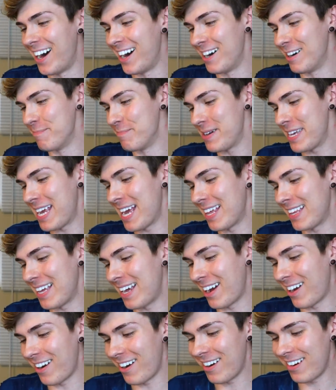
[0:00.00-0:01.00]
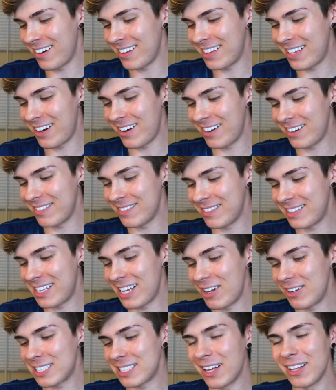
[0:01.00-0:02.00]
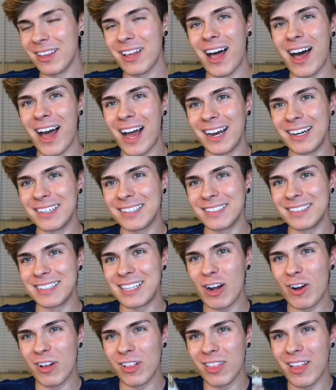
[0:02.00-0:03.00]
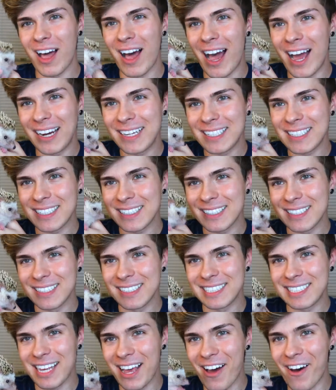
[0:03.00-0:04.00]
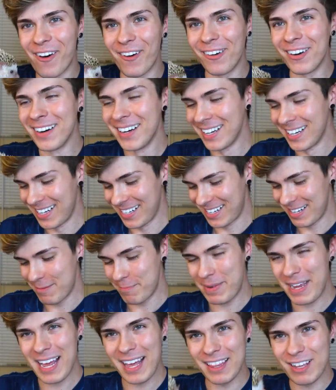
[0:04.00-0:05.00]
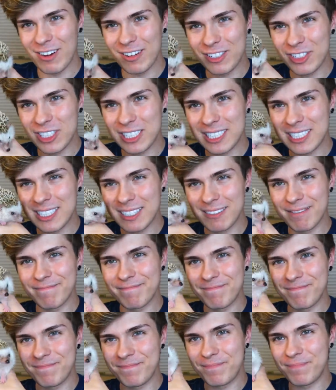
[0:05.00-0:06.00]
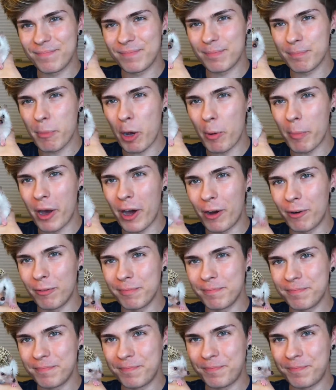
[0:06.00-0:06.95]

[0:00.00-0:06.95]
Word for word: um, but yeah, they are, they're, there's a lot, they're a lot. So yeah, they're just Momo.